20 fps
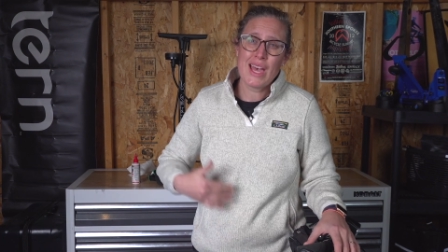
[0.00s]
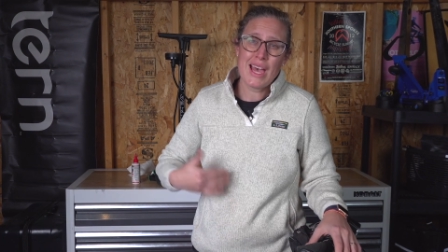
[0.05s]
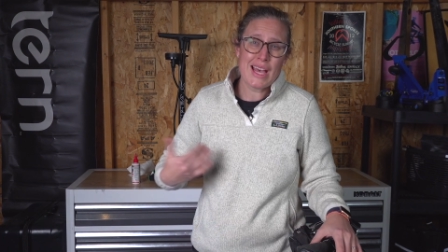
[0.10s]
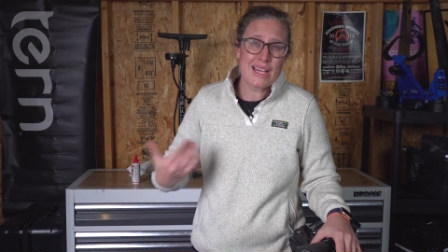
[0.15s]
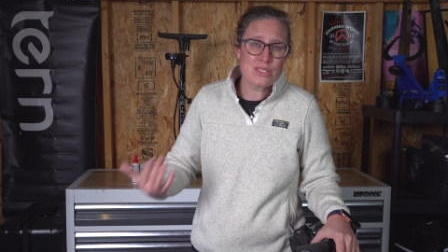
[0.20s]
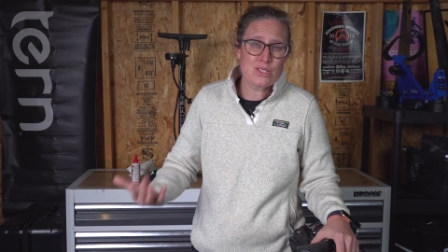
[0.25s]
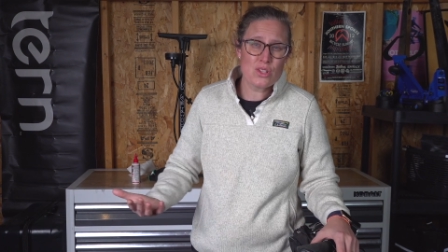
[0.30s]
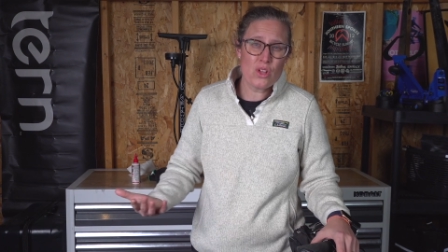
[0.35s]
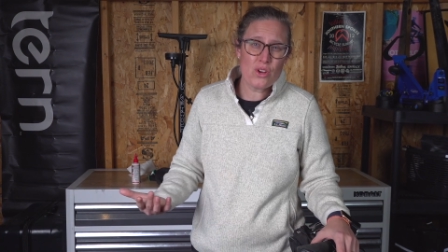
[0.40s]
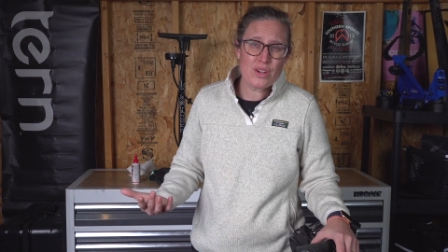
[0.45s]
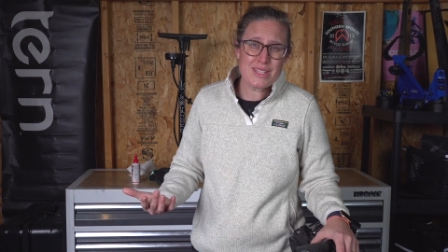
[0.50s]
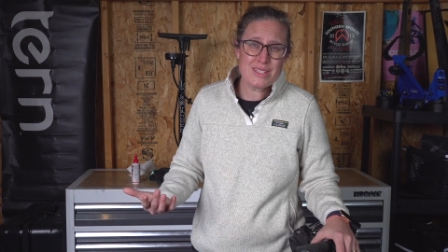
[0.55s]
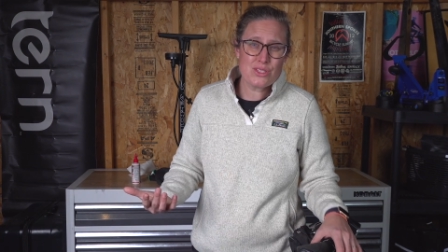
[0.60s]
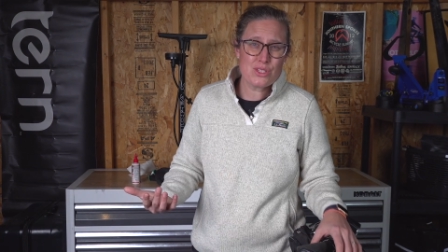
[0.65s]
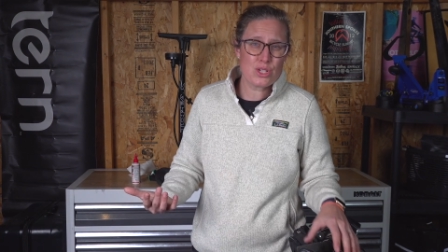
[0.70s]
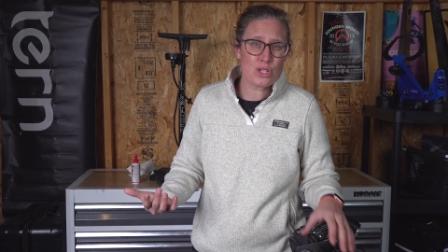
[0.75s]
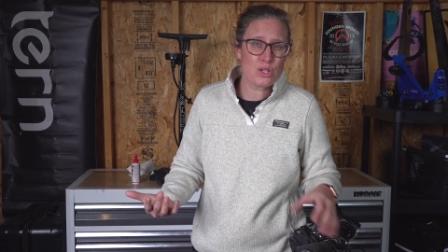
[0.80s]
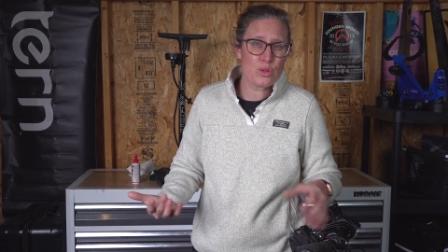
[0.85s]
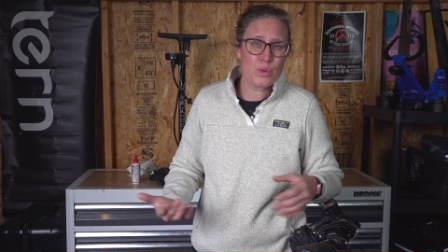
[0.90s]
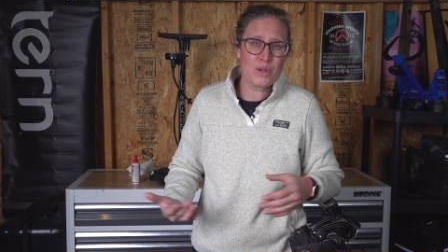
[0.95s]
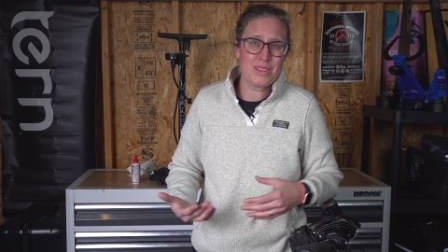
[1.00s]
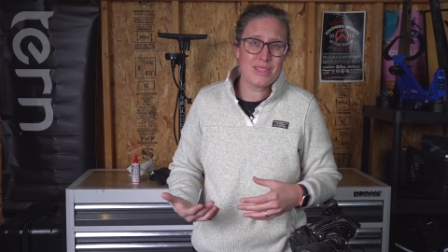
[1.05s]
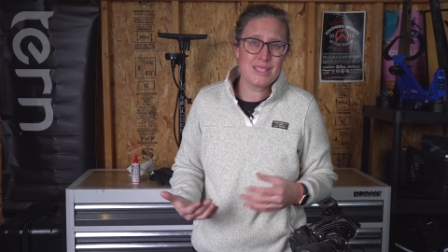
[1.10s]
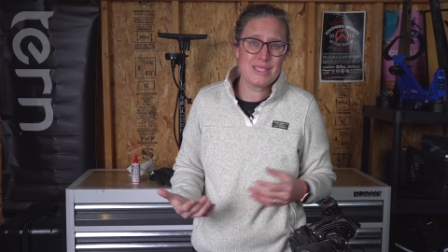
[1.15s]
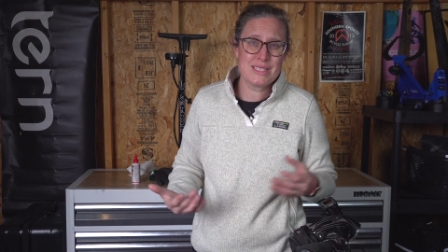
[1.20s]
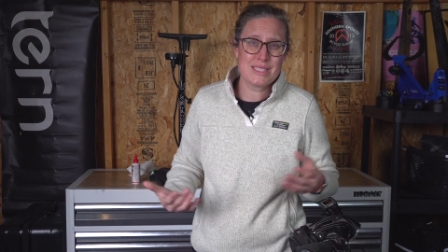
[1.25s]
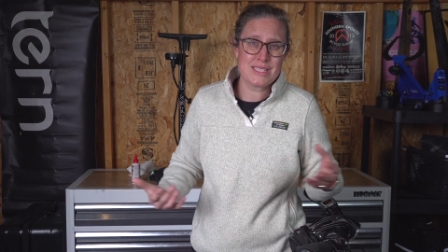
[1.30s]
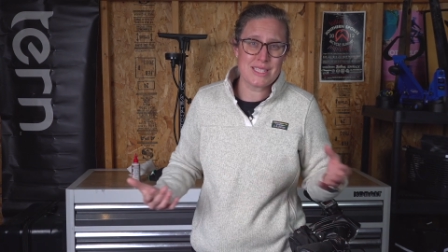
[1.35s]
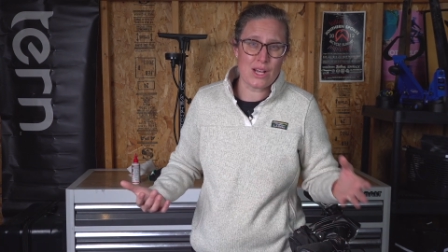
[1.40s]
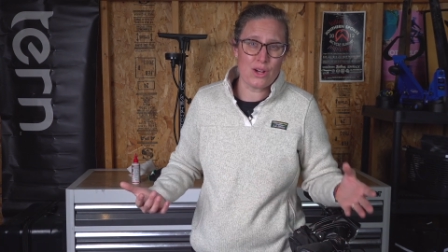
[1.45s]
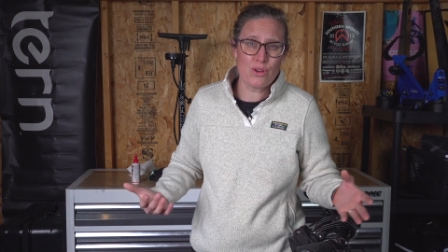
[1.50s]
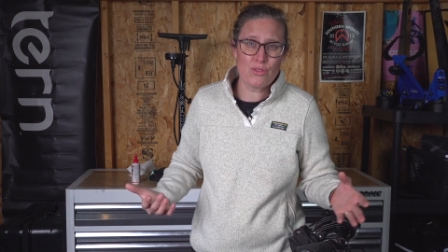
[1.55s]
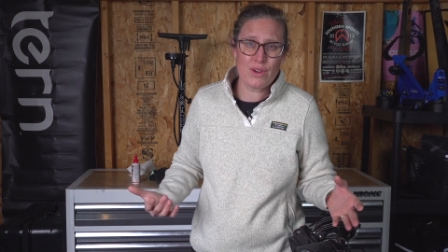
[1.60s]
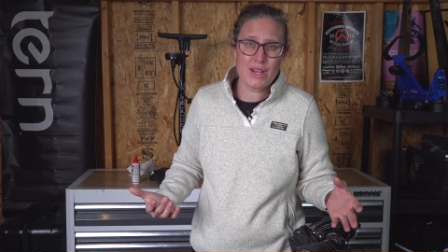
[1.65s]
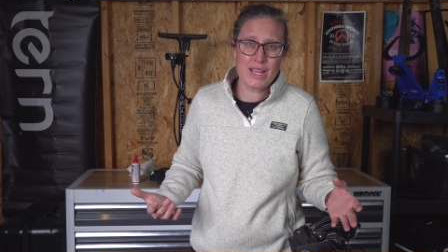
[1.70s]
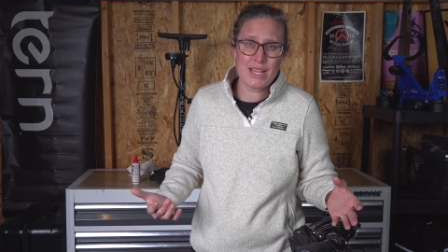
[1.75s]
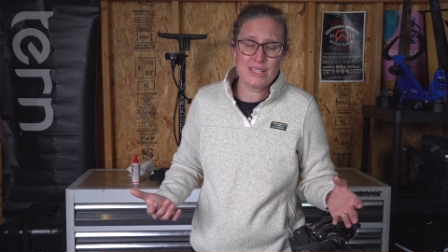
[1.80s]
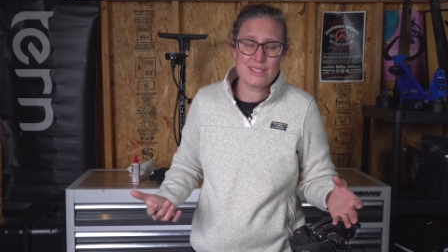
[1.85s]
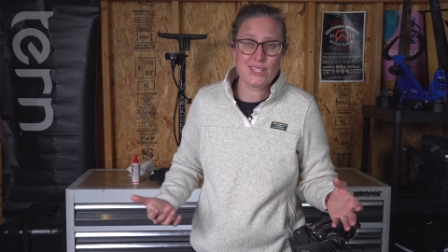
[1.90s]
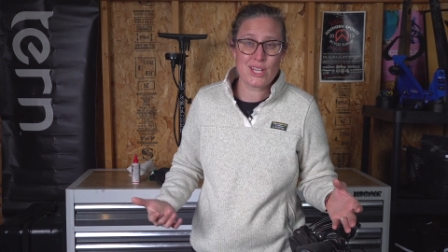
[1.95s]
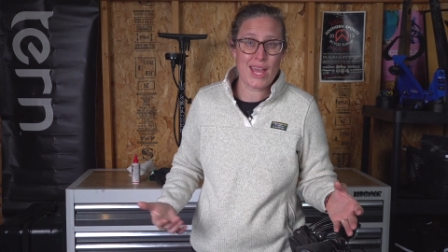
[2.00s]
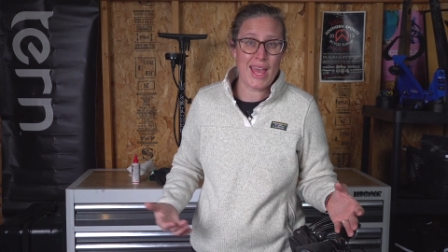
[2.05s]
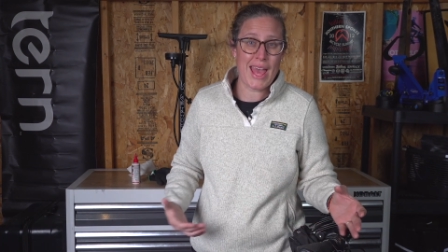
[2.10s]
As long as you're within cell range